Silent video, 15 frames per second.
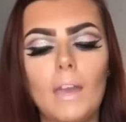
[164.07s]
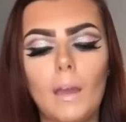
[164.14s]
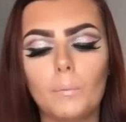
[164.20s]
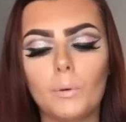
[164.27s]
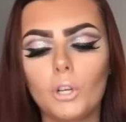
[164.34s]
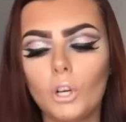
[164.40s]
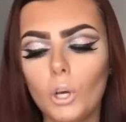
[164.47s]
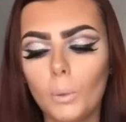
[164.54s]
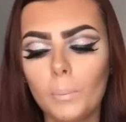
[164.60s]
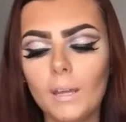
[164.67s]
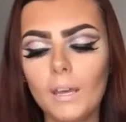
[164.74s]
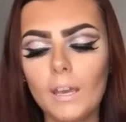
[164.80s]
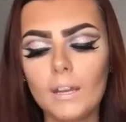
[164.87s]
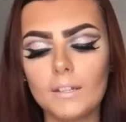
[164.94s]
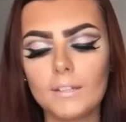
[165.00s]
I'm going to open
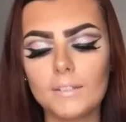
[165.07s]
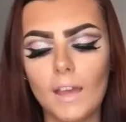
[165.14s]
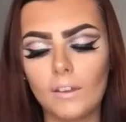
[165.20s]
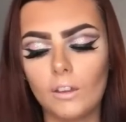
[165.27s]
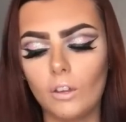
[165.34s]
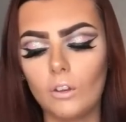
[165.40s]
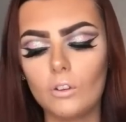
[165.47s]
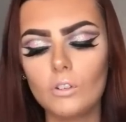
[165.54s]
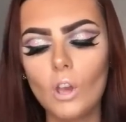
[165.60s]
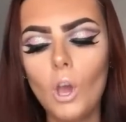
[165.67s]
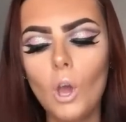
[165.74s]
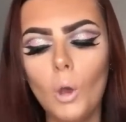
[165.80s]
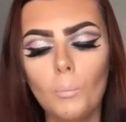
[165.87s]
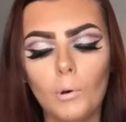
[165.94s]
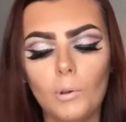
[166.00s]
it in a second,
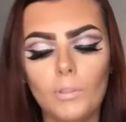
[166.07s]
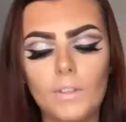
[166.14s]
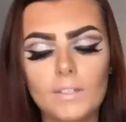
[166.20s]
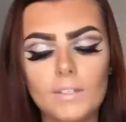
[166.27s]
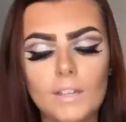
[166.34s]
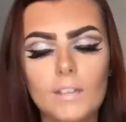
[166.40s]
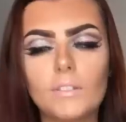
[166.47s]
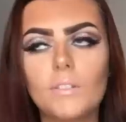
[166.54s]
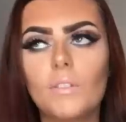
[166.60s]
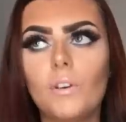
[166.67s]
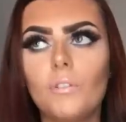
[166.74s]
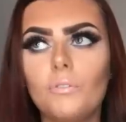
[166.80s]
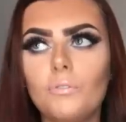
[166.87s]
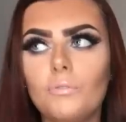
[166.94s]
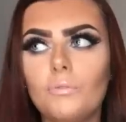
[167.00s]
but this is the,
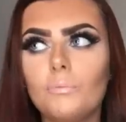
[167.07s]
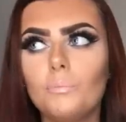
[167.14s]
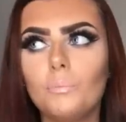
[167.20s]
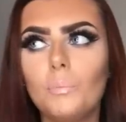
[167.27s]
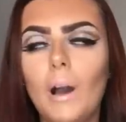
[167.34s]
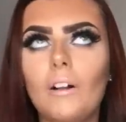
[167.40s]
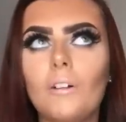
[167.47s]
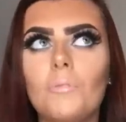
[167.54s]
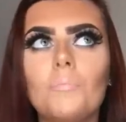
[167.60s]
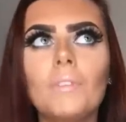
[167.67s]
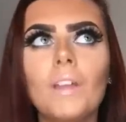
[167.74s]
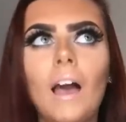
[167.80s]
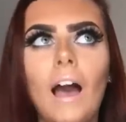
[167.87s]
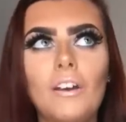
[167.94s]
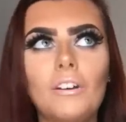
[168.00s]
f well,
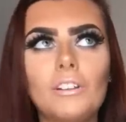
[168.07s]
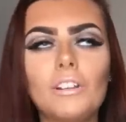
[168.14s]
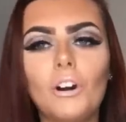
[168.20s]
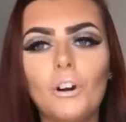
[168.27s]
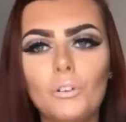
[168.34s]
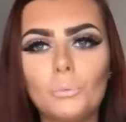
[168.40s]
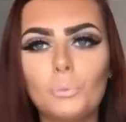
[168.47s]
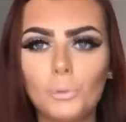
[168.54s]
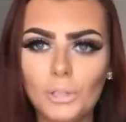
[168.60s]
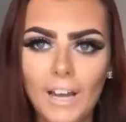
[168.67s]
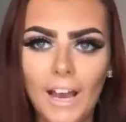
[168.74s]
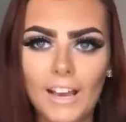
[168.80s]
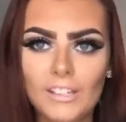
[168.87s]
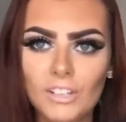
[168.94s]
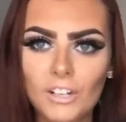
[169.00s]
I only own one
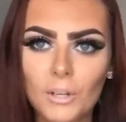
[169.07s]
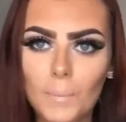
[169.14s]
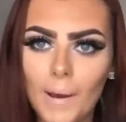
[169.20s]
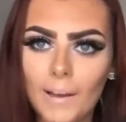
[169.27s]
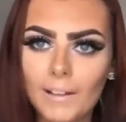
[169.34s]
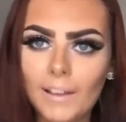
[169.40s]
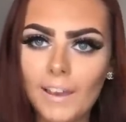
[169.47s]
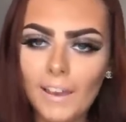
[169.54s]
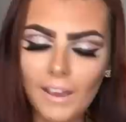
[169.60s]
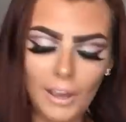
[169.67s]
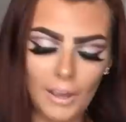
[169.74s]
eyeshadow palette.